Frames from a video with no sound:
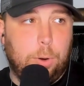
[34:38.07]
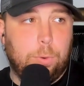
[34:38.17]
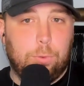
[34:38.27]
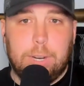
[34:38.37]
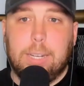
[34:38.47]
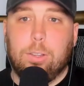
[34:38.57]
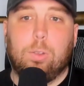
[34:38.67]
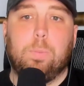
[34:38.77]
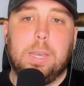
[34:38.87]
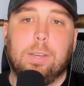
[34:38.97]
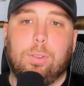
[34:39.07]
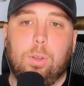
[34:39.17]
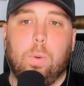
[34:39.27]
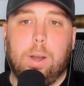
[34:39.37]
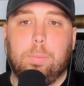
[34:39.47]
really speaks
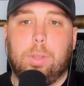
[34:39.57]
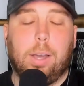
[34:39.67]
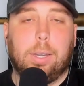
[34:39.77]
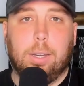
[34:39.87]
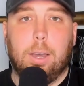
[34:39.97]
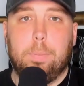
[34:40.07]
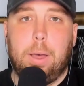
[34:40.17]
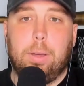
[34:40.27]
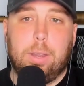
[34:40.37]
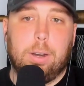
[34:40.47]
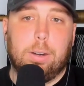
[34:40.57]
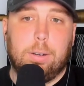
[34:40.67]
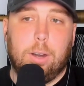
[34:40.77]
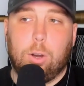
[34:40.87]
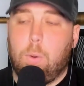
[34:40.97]
to what I'm talking about here.
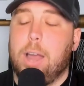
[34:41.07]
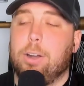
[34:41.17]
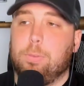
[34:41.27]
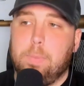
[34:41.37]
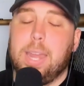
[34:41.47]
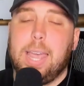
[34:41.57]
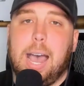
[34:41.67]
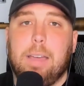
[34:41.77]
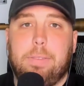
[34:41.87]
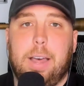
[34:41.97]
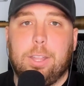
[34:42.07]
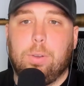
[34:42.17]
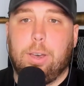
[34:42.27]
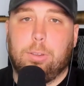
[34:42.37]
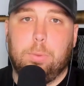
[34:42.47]
Acquire as many high value
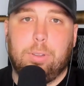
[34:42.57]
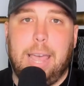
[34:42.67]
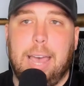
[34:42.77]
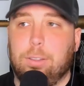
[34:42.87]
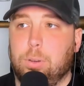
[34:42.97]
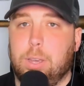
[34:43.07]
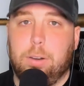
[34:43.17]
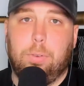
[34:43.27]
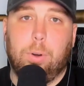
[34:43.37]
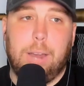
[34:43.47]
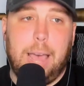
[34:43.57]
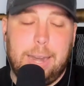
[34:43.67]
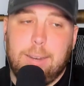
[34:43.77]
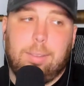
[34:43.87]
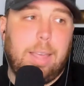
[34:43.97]
customers as you can afford. I
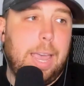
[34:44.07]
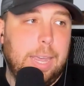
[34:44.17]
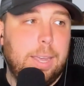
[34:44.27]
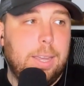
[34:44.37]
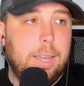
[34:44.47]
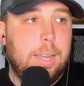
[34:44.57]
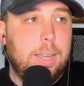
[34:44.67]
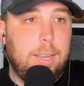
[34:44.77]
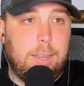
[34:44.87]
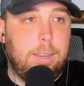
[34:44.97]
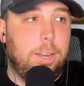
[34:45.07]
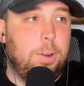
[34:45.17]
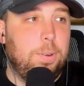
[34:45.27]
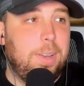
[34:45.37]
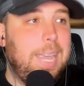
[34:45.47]
didn't say,
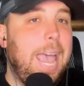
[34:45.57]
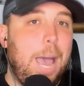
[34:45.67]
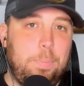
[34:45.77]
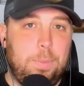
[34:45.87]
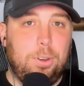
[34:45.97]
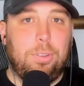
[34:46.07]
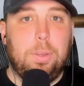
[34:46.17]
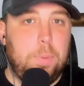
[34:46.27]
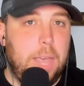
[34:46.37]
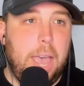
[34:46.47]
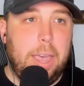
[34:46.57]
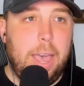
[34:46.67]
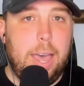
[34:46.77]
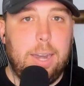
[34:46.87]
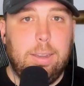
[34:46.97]
cap your CPA
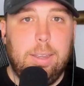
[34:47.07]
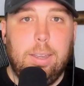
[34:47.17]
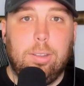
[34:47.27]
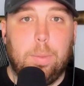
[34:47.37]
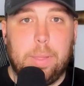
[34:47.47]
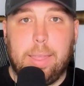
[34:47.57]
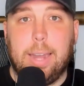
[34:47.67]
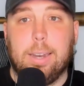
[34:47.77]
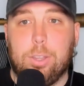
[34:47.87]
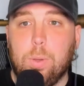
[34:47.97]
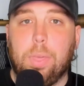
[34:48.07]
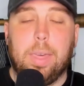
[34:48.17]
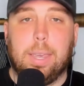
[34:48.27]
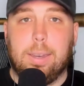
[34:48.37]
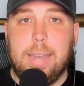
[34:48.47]
at something that you
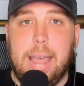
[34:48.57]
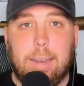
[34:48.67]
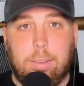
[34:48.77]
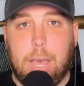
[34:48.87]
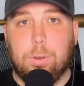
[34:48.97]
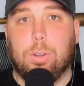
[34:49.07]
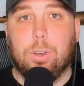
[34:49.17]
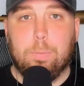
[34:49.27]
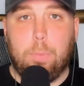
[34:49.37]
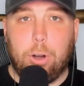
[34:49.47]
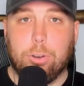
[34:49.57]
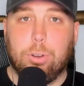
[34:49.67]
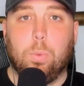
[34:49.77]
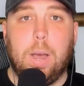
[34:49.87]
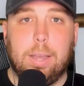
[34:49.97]
think nets out good
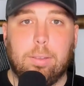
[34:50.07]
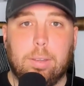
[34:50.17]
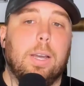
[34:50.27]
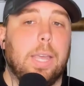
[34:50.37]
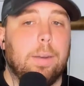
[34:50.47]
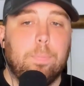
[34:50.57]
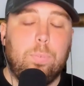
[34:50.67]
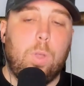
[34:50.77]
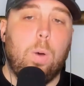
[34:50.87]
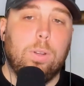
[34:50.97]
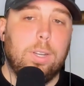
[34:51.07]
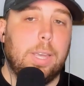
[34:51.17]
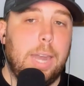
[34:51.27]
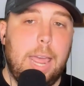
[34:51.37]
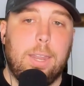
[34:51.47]
margin wise. Again, don't
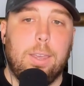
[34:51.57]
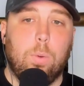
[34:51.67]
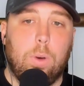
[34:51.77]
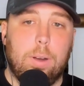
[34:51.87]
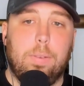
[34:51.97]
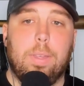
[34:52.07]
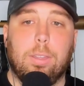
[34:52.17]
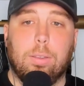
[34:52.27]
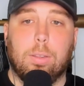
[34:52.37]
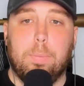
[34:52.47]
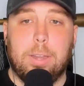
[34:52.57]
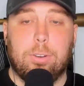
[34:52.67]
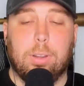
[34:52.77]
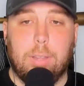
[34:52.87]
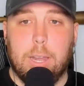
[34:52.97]
look at any one of these
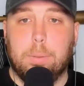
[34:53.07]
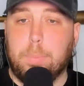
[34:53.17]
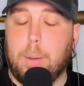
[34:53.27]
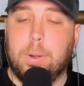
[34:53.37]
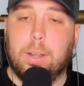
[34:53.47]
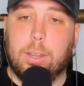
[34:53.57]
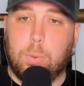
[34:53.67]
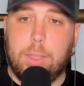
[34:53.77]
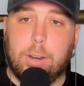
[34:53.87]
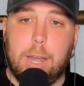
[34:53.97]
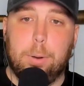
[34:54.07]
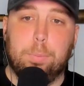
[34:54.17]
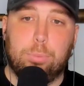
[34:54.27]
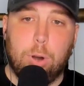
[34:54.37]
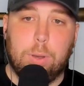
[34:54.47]
metrics in a bubble. That's why they're kind
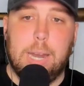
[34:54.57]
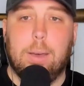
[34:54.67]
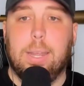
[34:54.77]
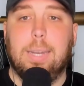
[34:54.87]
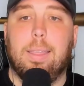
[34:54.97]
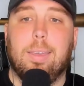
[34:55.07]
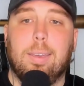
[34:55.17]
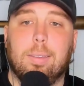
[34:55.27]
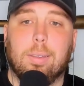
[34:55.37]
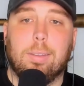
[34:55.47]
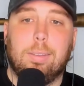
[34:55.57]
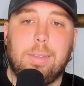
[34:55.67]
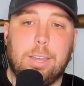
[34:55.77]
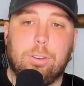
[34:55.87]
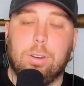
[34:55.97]
of broken out into these
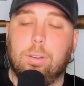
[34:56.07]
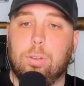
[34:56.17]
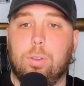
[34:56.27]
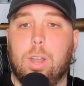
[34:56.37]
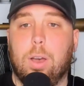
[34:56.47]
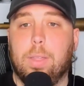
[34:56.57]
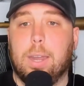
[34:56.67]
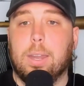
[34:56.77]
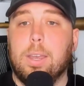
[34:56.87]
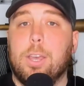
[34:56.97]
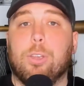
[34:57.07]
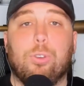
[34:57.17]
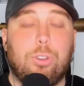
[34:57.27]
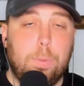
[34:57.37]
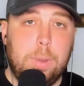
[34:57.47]
sections, so you know that you
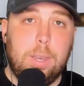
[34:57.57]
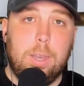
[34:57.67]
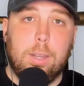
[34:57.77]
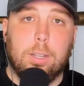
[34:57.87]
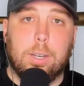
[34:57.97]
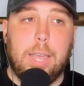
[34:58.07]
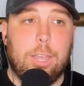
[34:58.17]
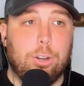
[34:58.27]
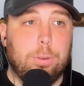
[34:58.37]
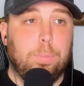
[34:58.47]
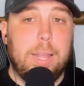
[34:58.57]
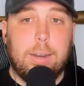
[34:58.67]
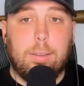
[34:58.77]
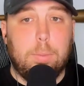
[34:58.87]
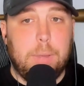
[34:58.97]
should be looking at your
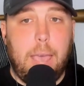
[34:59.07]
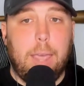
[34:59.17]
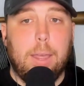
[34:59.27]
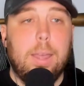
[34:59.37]
blended CPA